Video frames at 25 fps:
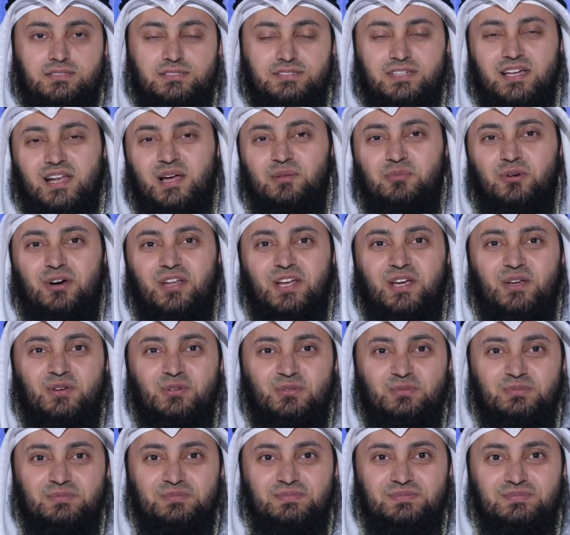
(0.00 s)
Assalamu
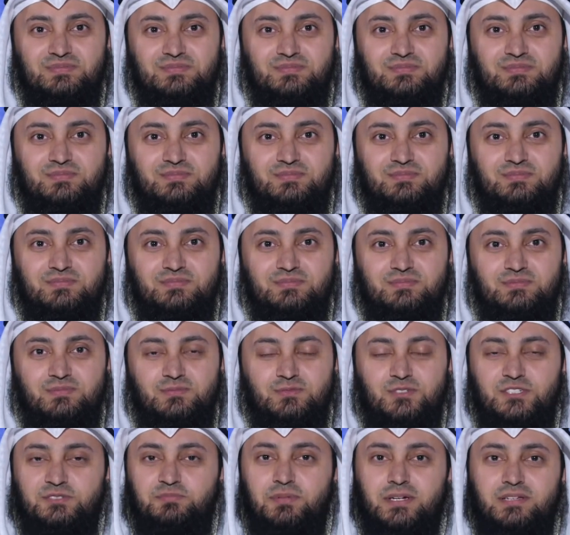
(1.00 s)
alaikum,
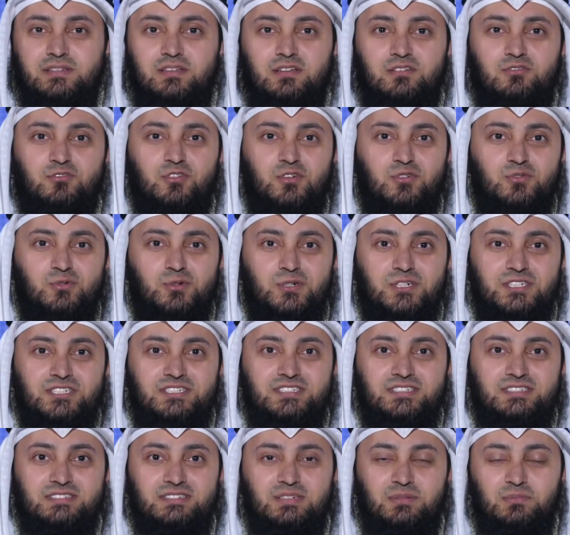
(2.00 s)
respected
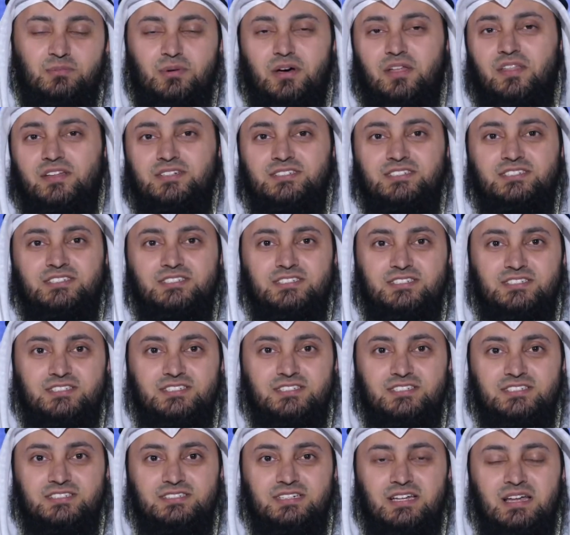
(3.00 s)
viewers, brothers and
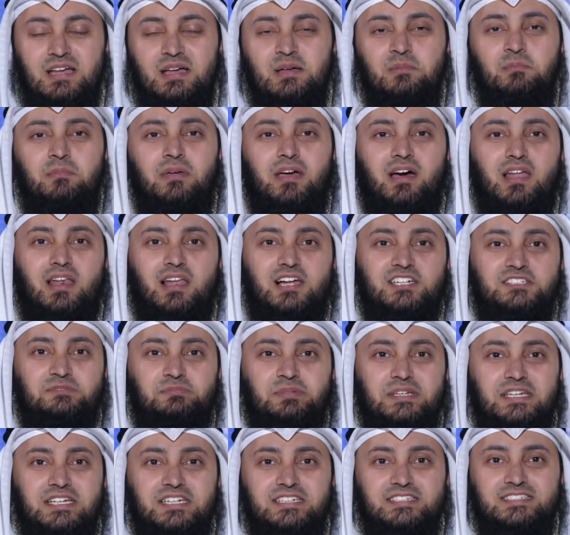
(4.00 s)
sisters. May Allah's
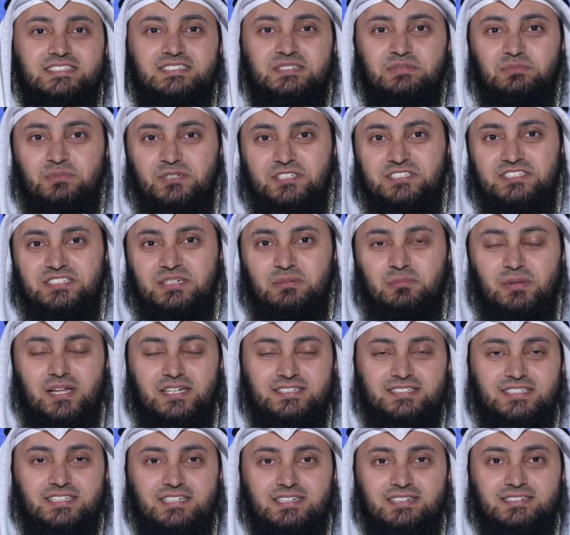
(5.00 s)
peace, mercy,
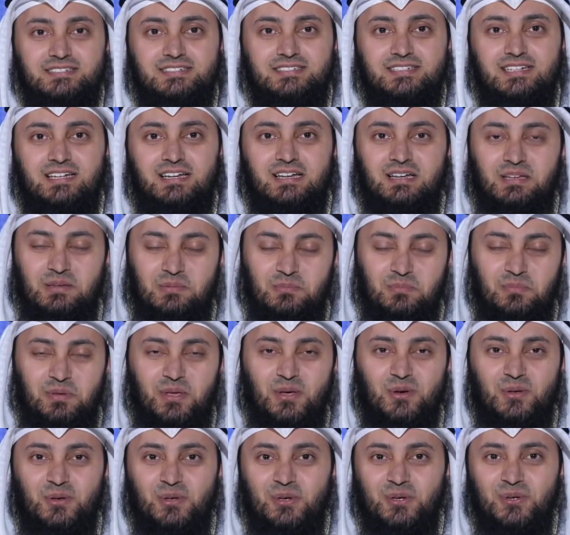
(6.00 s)
blessings be
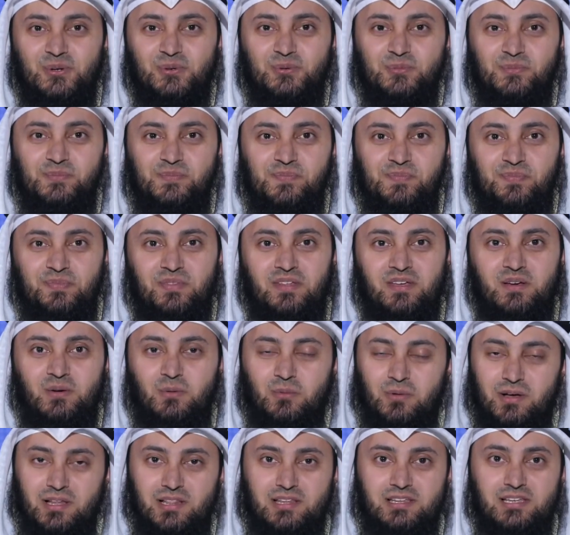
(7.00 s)
on you.
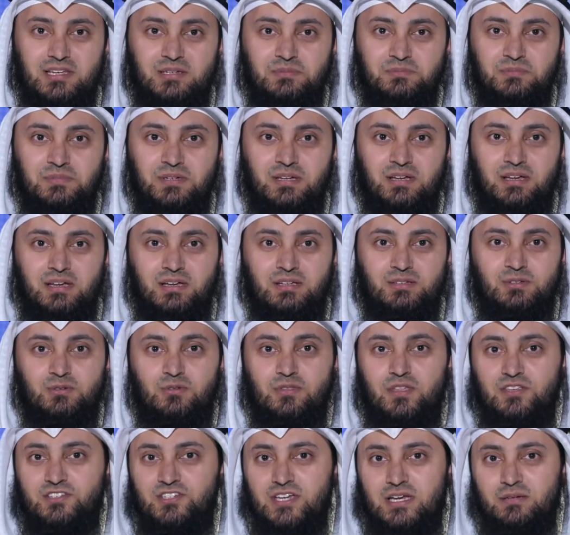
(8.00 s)
Welcome to
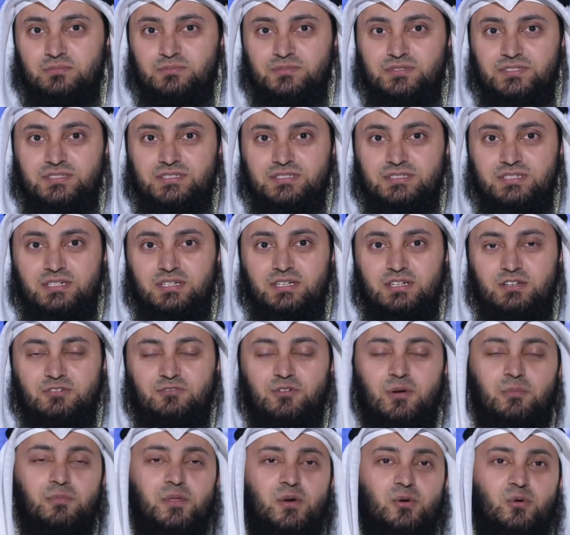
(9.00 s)
the Gems
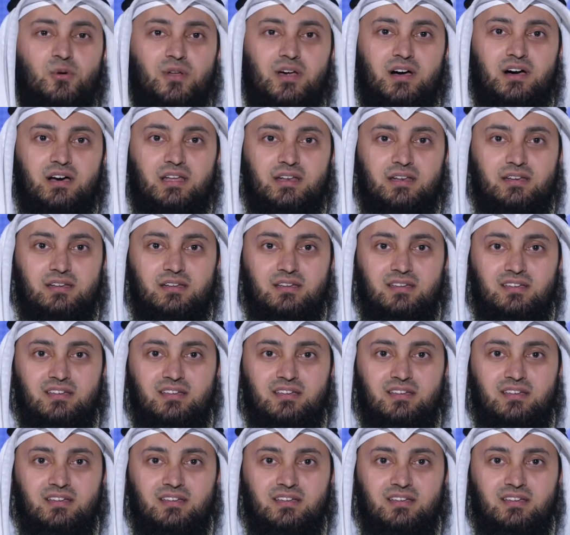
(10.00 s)
from the Quran.